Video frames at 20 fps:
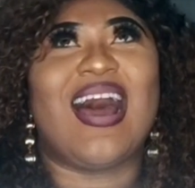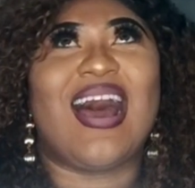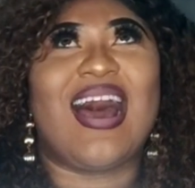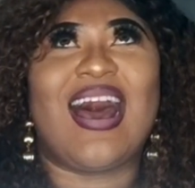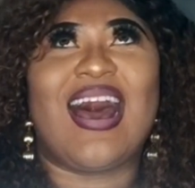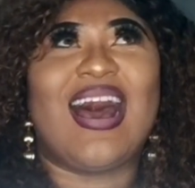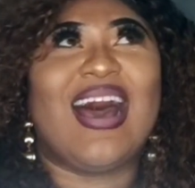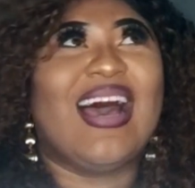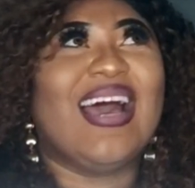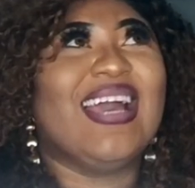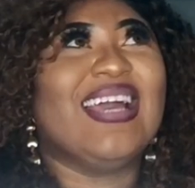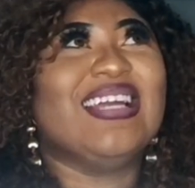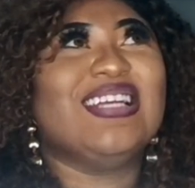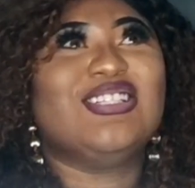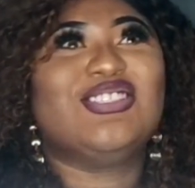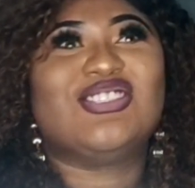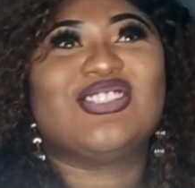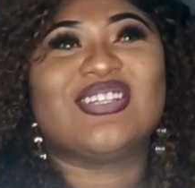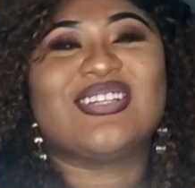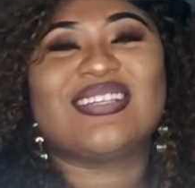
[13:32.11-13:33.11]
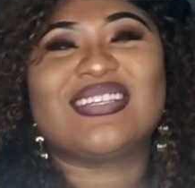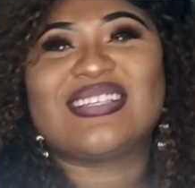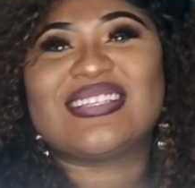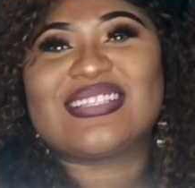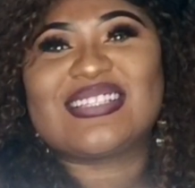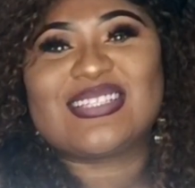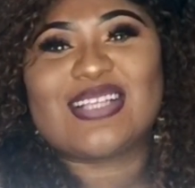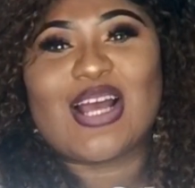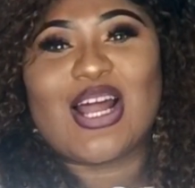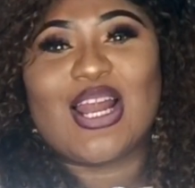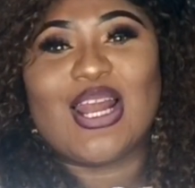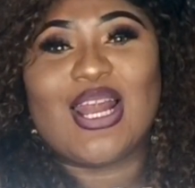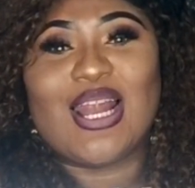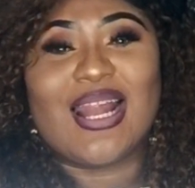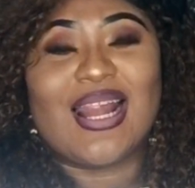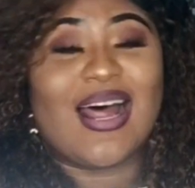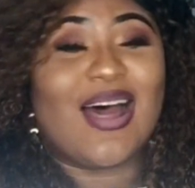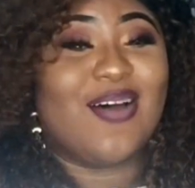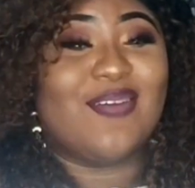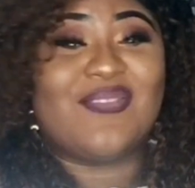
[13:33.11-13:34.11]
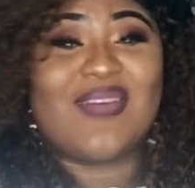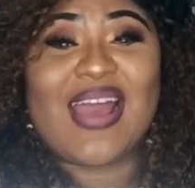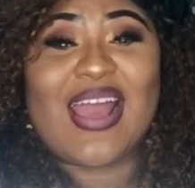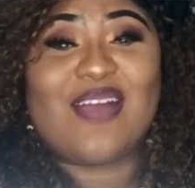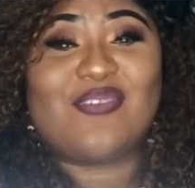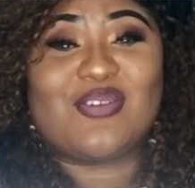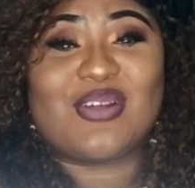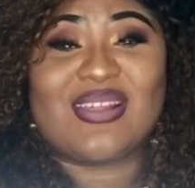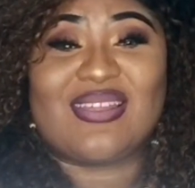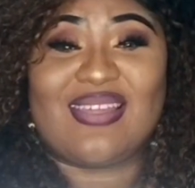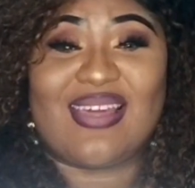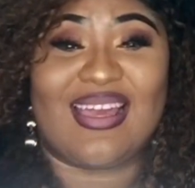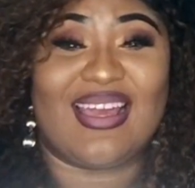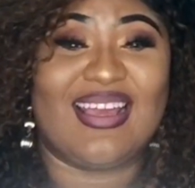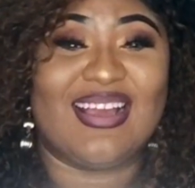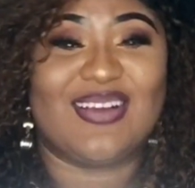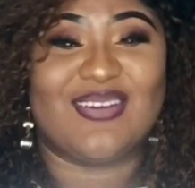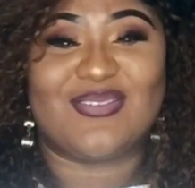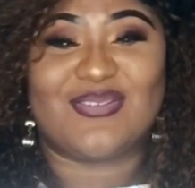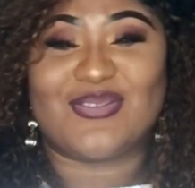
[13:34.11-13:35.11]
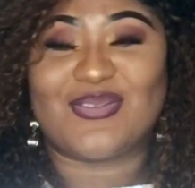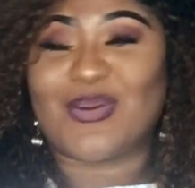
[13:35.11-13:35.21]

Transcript: I just love everything.